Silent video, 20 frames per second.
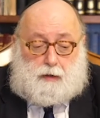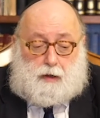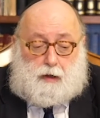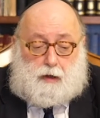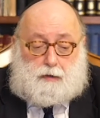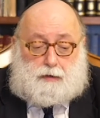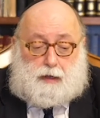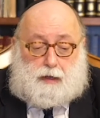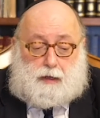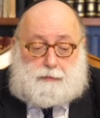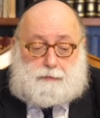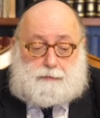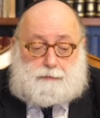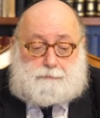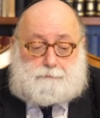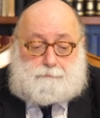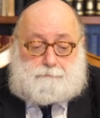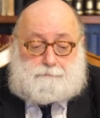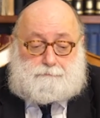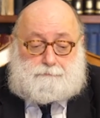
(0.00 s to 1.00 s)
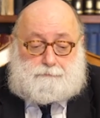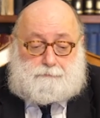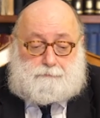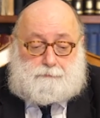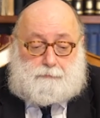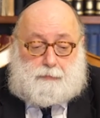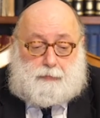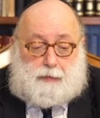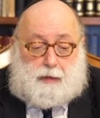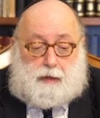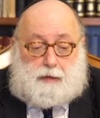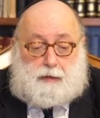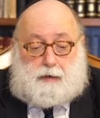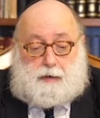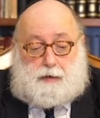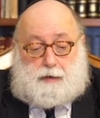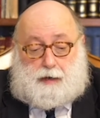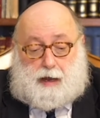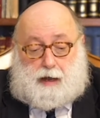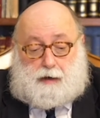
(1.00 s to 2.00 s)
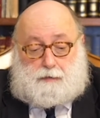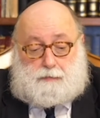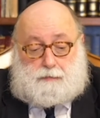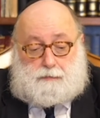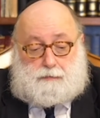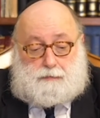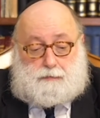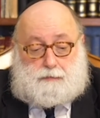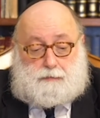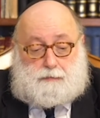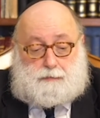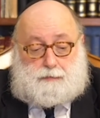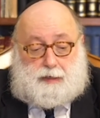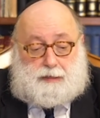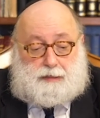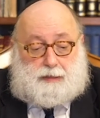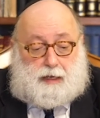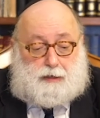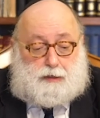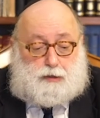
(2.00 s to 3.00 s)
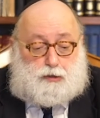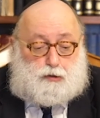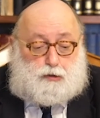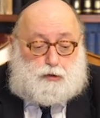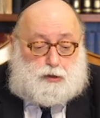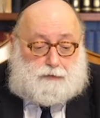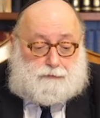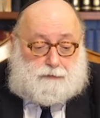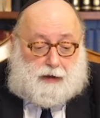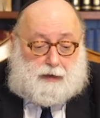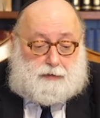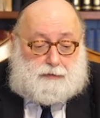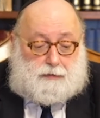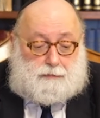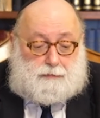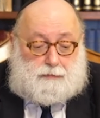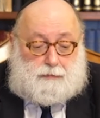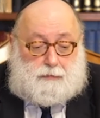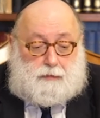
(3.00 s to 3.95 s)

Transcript: Okay. Now, being that it's Yud Shvat,